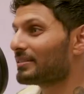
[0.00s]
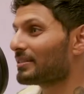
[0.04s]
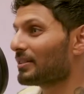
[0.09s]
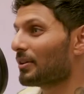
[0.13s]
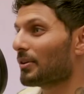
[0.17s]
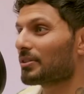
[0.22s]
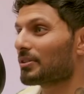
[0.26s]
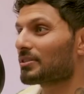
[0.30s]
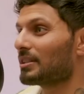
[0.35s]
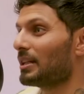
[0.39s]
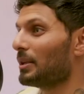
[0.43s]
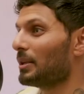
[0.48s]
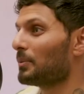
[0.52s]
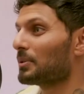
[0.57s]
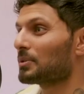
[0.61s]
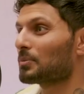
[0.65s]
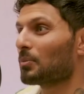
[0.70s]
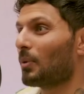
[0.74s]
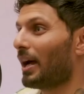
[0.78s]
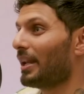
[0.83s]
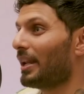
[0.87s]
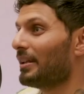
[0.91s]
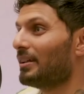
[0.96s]
seriously
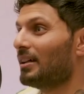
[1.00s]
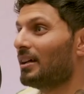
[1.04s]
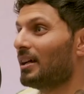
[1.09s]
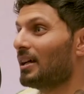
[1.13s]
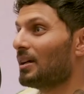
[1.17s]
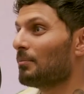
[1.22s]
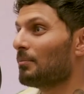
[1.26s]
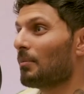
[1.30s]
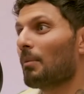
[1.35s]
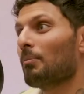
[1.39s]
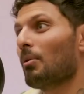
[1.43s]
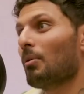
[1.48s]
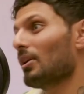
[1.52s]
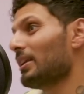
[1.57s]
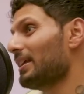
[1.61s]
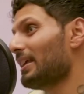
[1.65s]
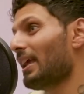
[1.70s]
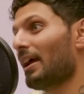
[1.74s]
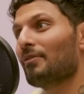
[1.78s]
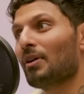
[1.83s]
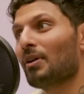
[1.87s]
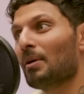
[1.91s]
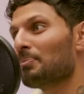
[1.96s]
was when my body
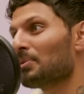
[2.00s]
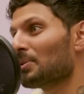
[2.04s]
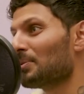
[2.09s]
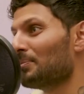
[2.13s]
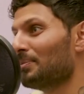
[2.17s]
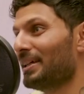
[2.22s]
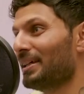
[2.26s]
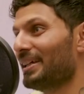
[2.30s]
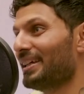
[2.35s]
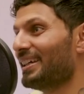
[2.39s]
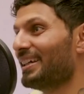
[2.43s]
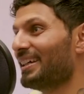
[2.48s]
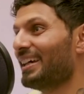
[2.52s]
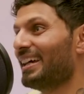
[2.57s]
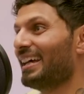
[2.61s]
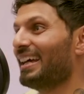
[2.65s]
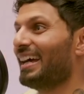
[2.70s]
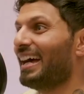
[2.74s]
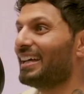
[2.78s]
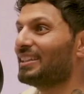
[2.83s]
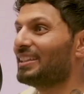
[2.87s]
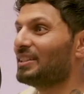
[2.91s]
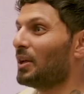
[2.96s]
gave up on me.
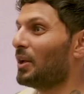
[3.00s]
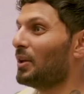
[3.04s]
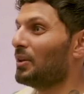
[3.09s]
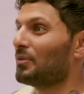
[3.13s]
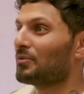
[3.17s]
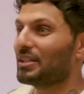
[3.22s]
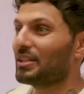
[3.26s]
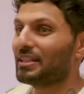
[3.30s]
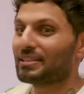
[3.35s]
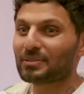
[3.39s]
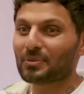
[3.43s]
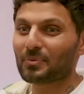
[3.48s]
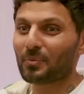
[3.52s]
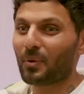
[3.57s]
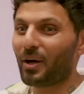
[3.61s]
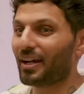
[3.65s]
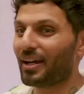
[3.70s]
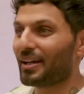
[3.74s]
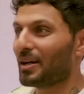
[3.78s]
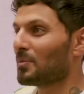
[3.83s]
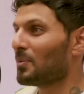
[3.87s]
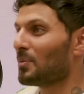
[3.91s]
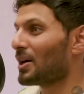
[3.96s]
And the only reason
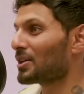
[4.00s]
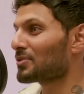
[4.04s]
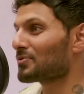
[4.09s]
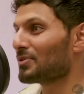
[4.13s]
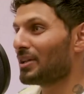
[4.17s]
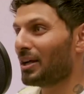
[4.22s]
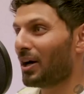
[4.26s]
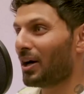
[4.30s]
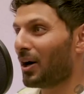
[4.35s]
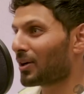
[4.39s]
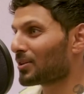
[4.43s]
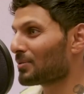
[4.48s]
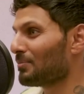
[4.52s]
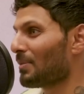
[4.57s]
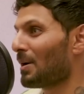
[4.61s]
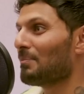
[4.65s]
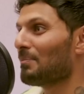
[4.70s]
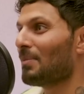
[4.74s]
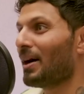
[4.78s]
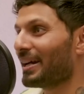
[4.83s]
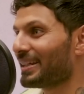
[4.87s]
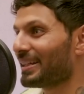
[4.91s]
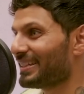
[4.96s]
why I worked really hard on my
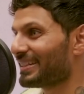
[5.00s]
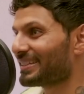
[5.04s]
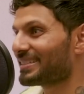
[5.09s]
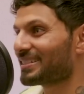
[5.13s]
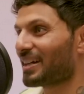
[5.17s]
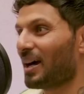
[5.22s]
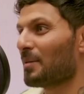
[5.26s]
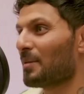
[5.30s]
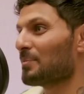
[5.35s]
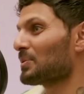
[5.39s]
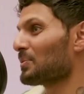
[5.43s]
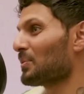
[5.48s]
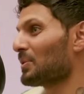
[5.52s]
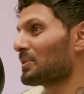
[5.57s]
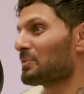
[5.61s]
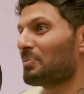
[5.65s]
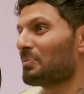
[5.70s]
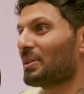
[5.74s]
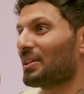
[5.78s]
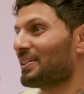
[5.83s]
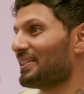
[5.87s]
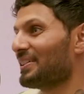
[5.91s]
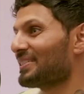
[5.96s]
mind at times was
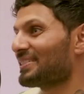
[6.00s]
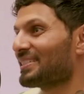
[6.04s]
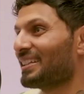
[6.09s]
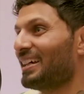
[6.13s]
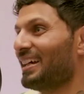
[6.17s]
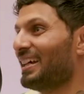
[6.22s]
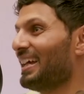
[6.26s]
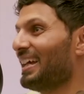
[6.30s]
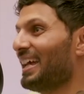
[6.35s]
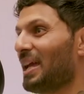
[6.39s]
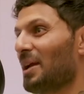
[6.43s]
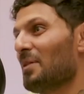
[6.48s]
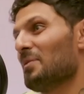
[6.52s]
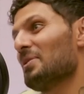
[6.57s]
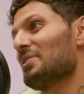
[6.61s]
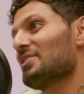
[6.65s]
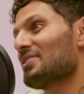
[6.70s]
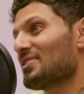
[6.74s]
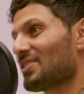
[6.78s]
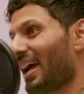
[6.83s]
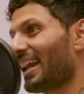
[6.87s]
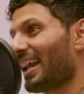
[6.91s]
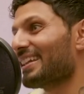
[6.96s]
because it
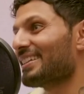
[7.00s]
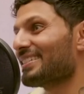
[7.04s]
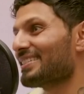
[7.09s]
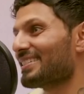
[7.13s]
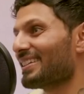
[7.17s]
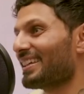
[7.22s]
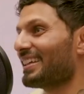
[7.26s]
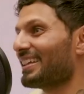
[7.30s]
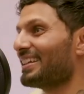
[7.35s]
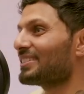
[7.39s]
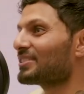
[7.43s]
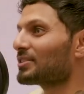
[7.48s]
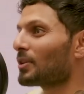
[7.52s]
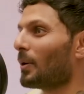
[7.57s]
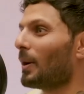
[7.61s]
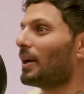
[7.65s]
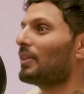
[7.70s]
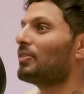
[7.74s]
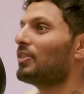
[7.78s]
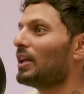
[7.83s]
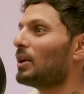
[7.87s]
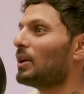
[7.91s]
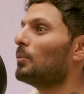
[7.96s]
was challenging. And so
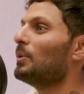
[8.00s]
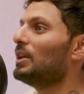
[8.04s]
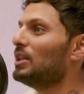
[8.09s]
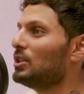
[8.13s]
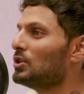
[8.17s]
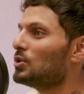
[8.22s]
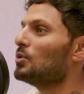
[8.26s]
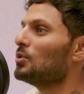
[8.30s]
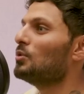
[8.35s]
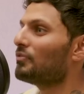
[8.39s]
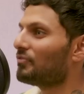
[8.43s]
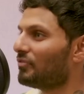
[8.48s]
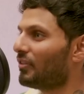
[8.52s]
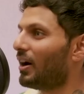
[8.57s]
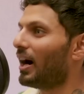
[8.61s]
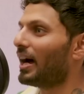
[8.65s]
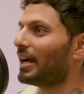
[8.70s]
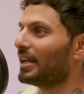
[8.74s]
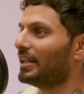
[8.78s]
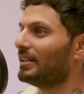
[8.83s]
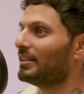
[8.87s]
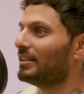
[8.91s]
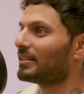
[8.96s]
I think we do
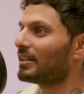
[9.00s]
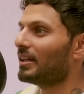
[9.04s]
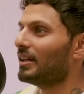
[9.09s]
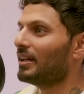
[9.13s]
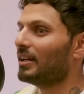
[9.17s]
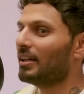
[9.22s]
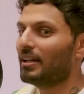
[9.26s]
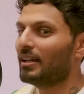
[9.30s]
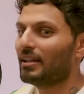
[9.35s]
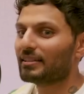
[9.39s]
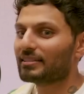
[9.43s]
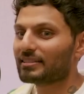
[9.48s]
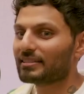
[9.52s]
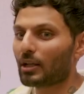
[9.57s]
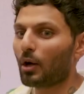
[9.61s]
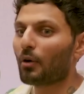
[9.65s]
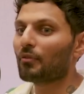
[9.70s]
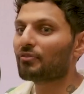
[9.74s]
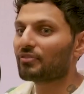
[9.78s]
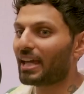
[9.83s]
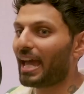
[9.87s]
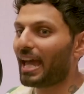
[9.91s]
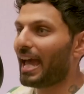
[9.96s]
find
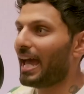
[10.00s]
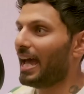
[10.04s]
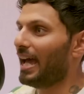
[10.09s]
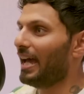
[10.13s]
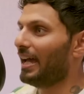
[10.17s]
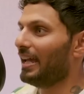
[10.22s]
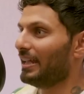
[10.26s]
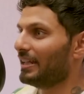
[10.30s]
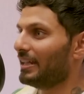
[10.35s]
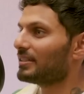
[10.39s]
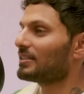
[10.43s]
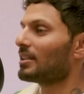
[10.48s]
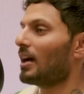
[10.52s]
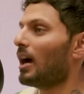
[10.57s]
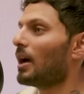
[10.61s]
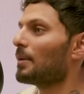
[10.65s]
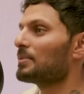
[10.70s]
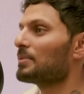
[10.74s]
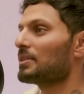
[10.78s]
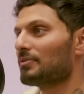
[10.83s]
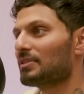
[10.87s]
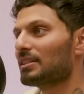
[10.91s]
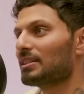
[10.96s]
self-care in
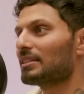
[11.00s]
times of